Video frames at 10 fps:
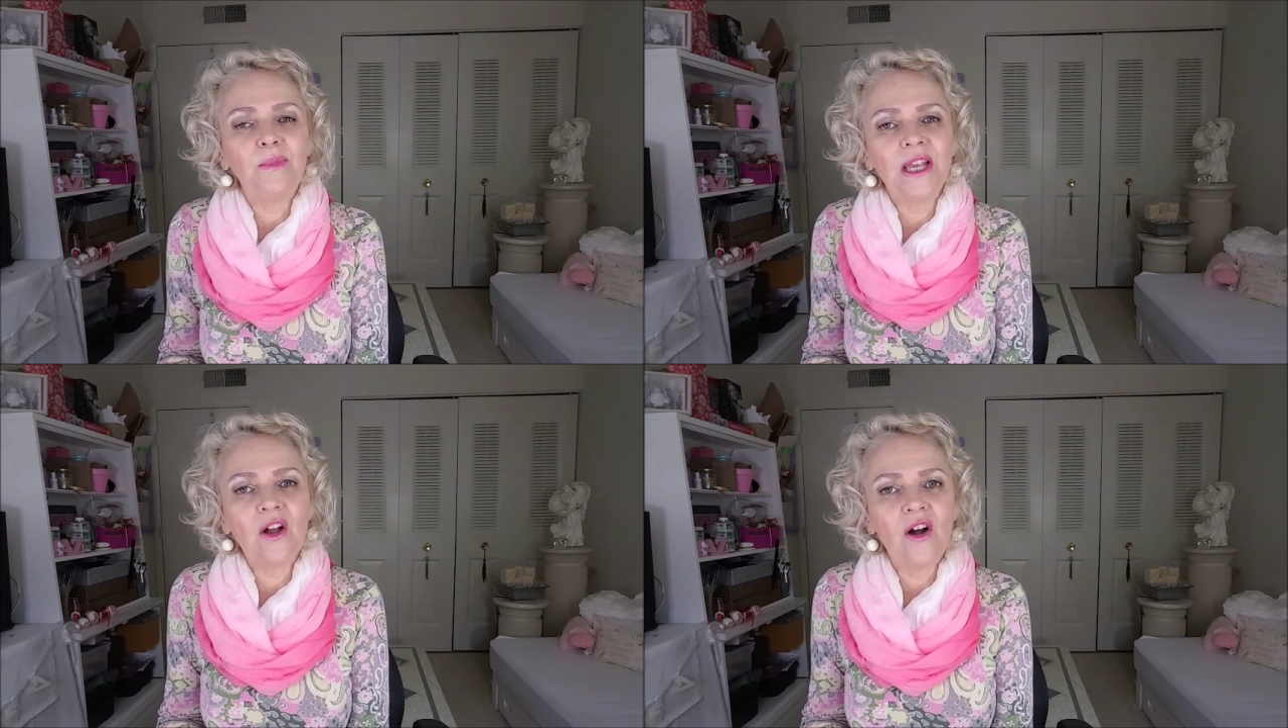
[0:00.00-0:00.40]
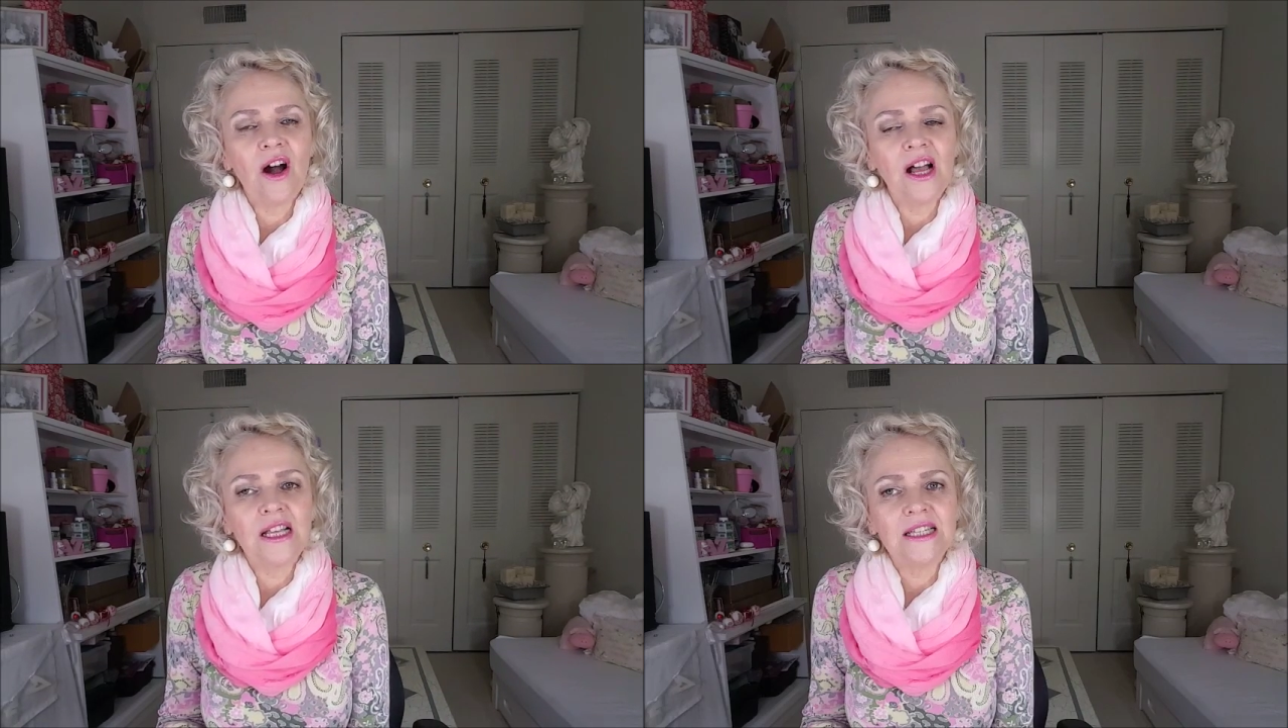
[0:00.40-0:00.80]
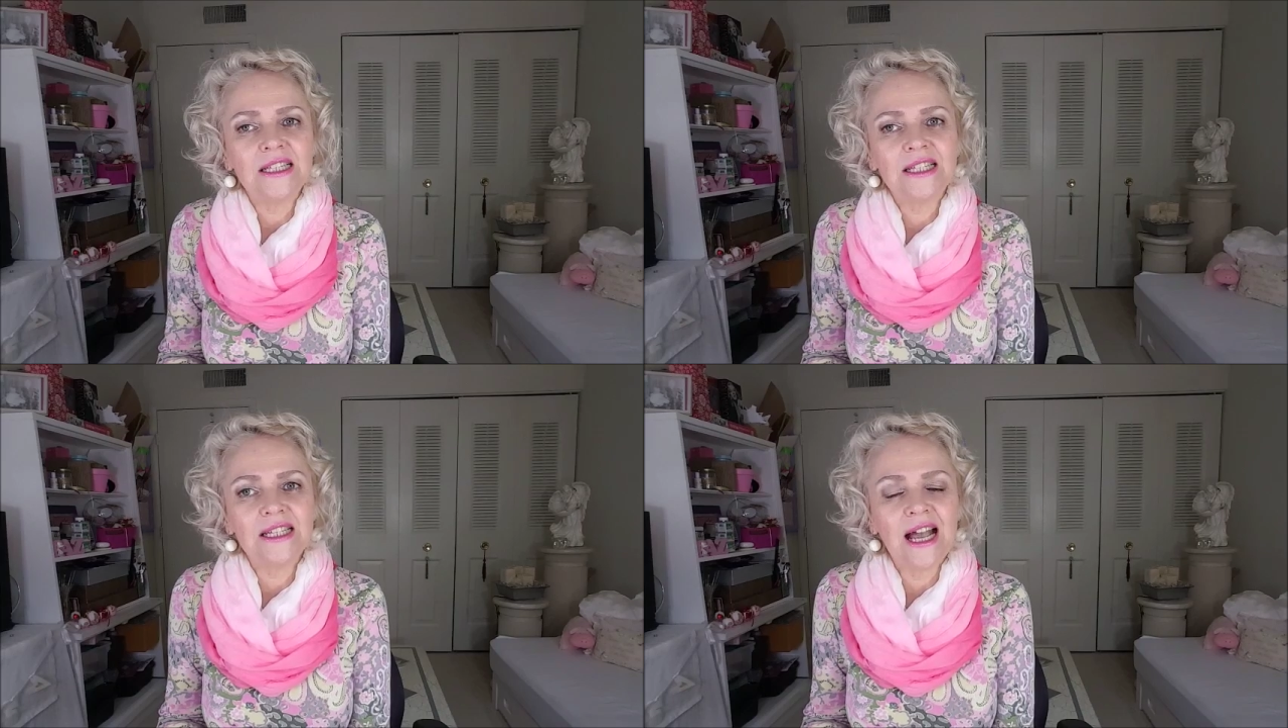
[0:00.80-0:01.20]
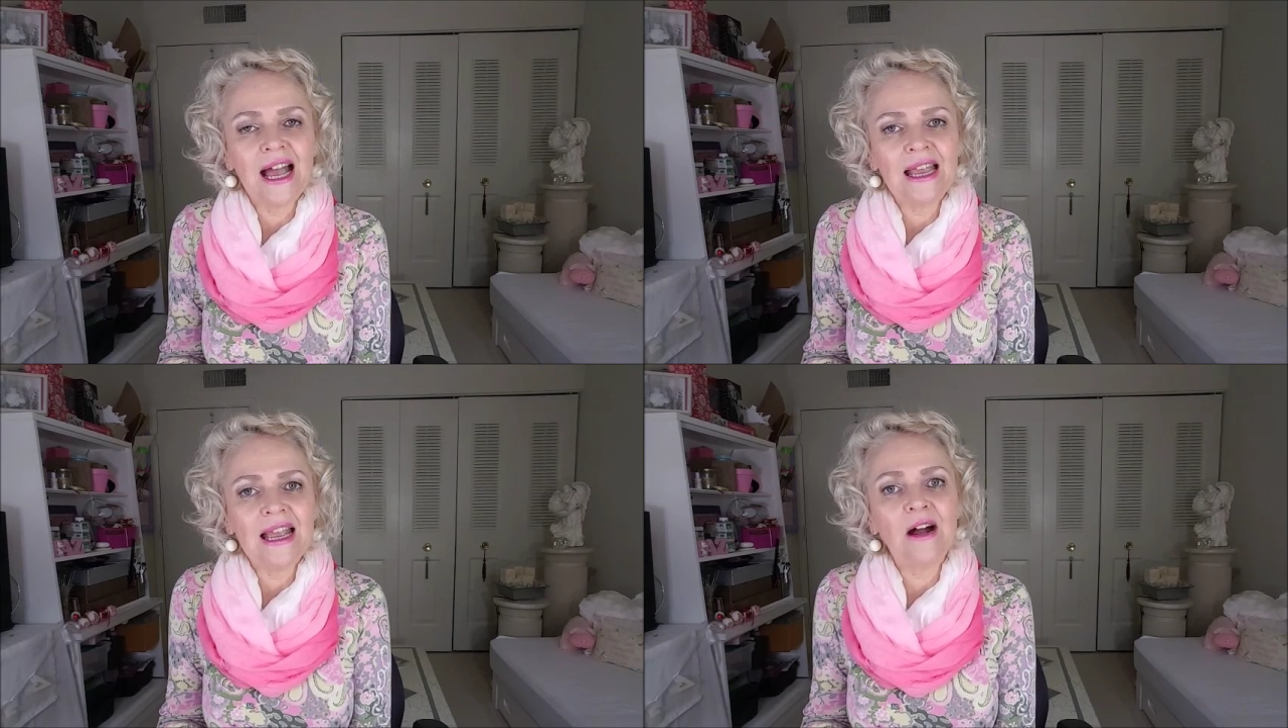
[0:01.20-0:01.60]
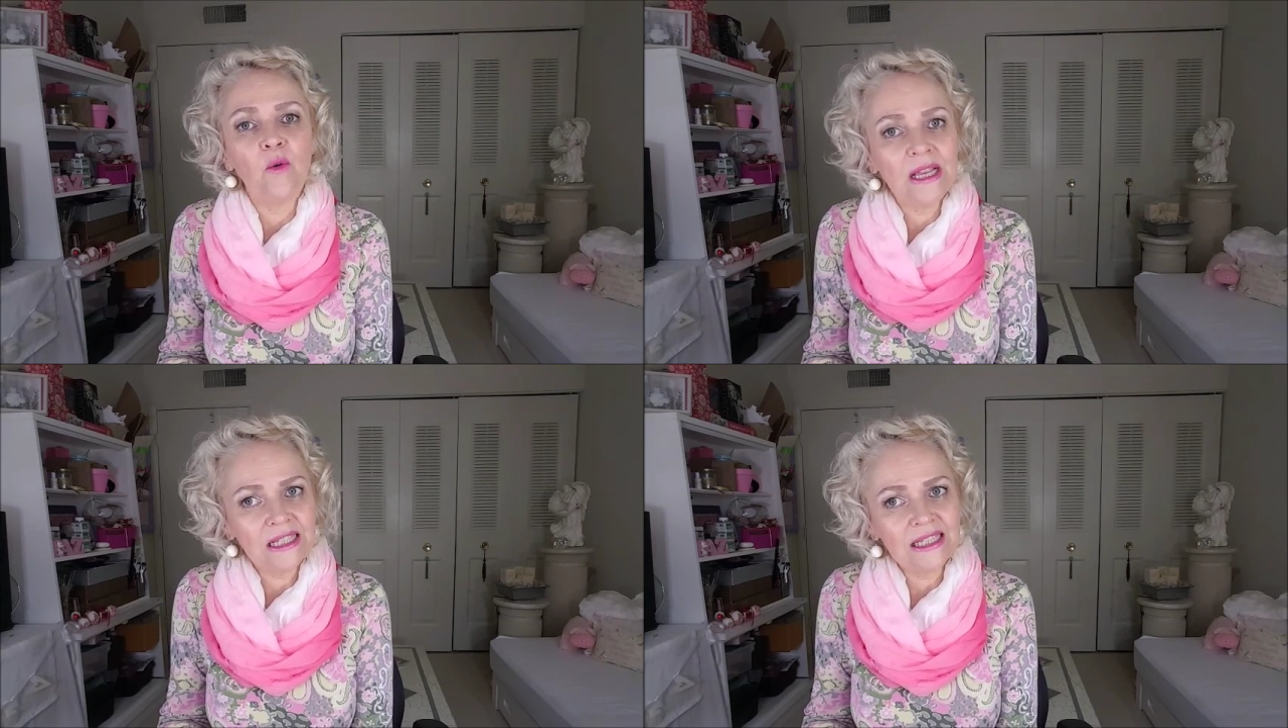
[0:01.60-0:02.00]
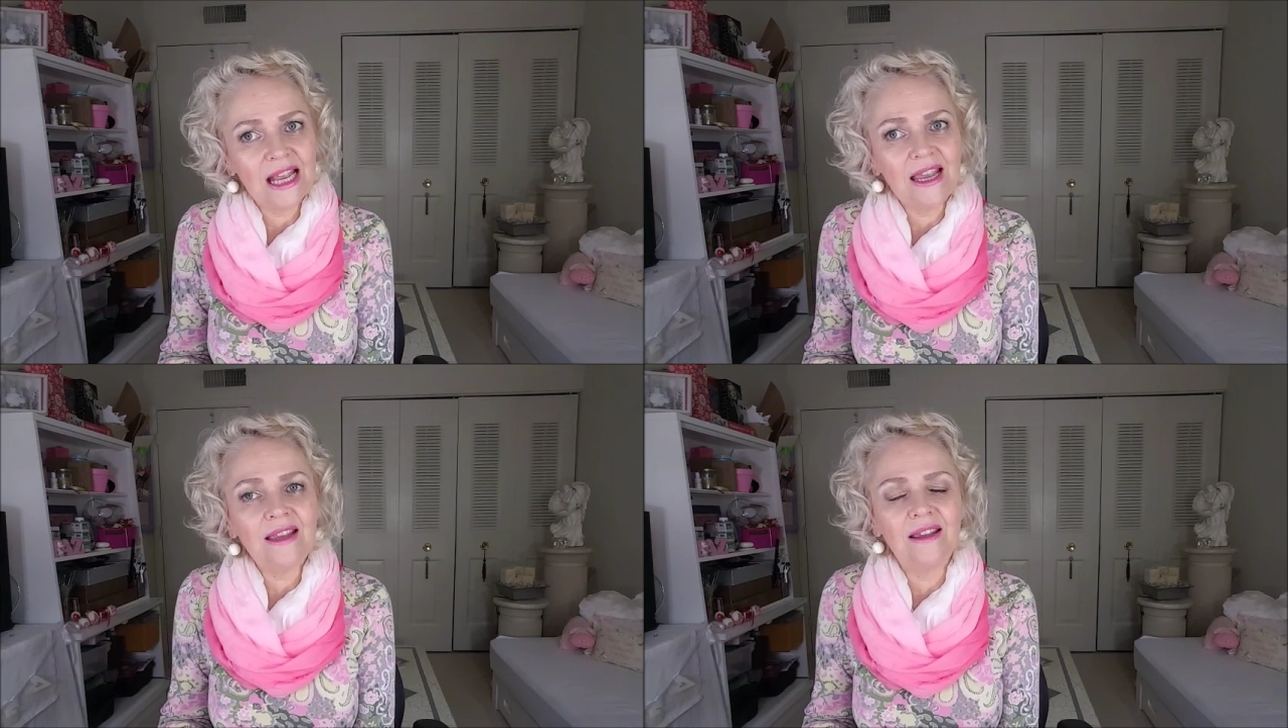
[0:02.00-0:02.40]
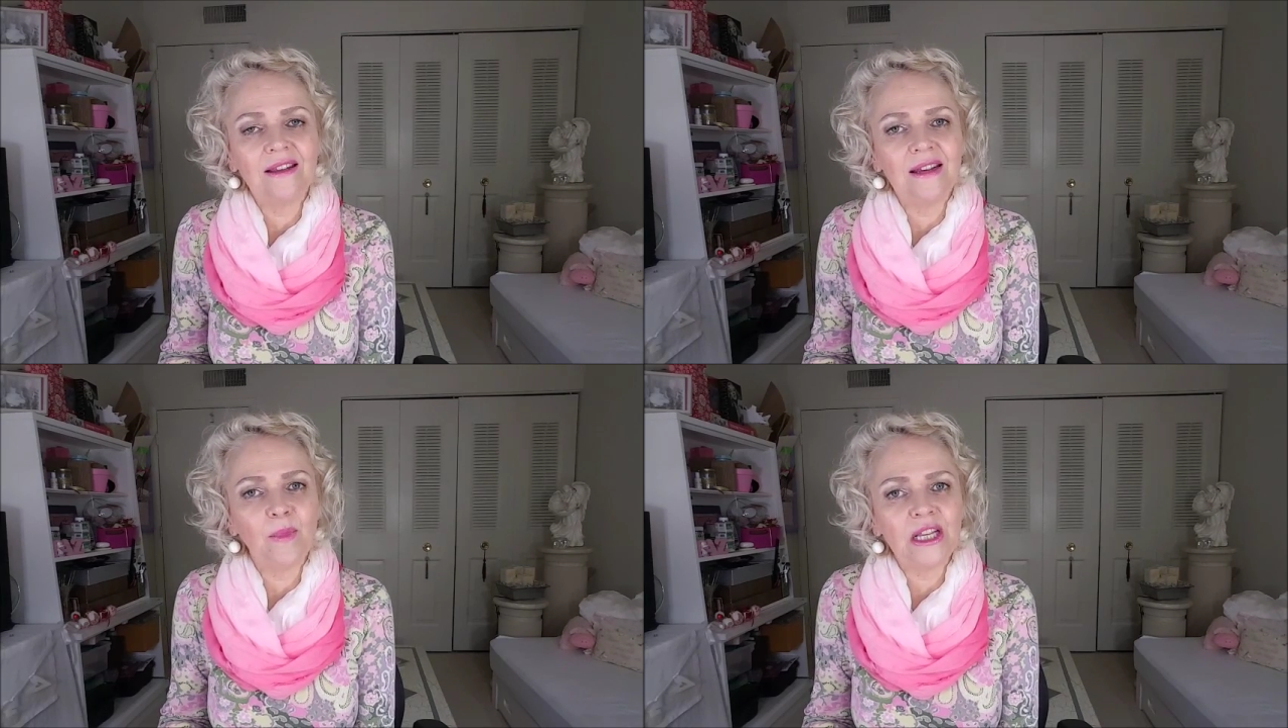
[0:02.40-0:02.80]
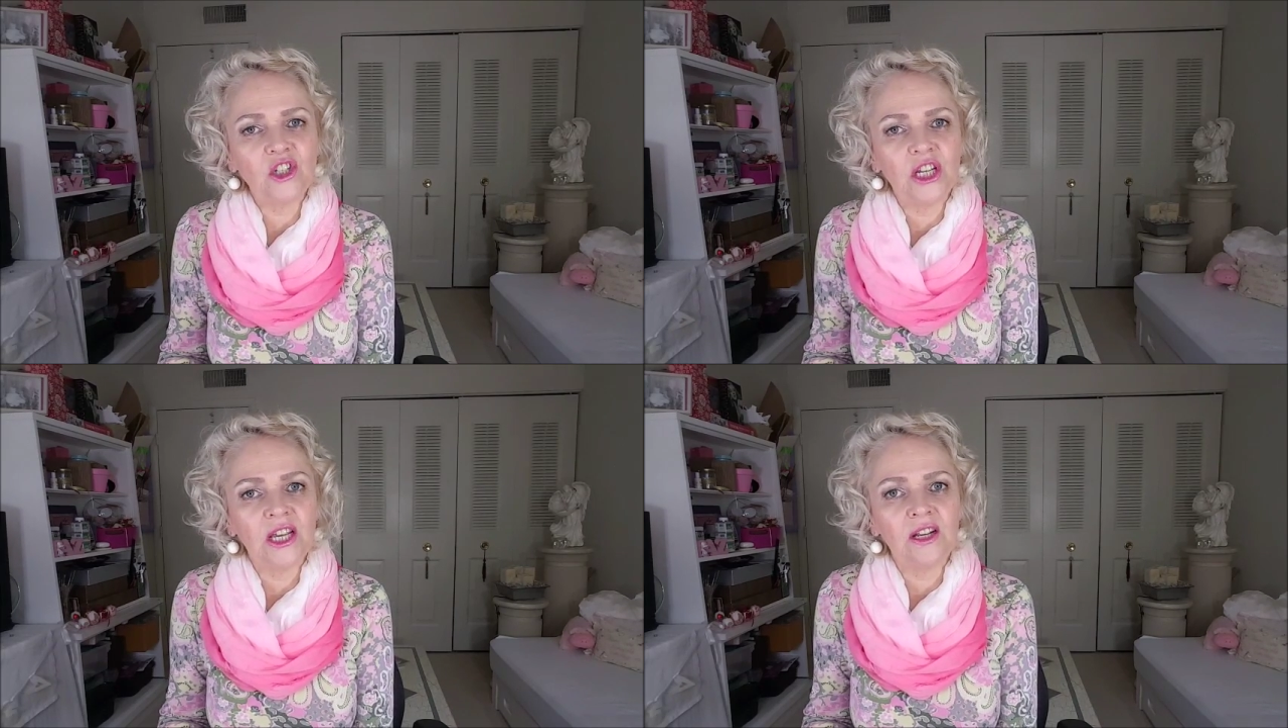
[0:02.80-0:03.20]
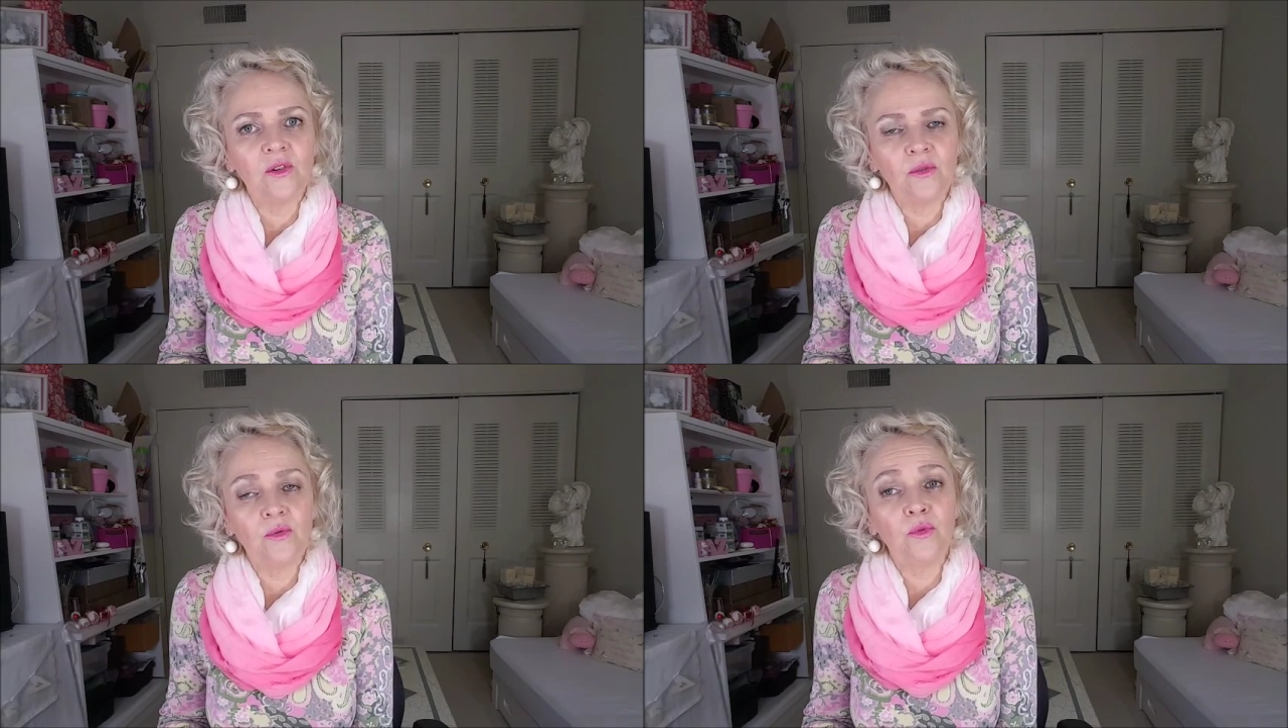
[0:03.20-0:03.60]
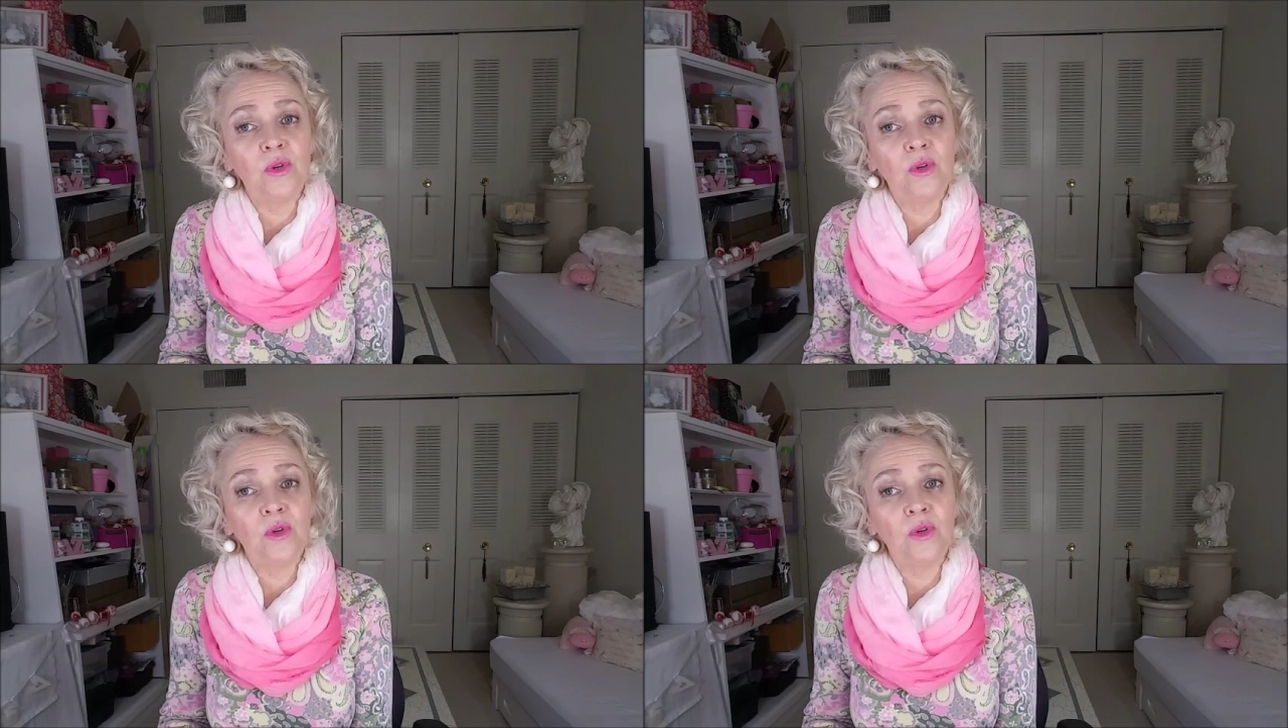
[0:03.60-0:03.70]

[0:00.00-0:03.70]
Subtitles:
because I always say here in my channel,